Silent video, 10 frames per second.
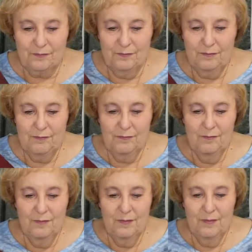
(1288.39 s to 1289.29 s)

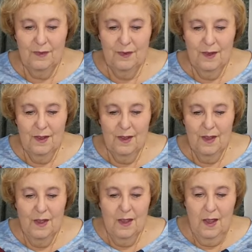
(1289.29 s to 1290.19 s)
Nothing is said.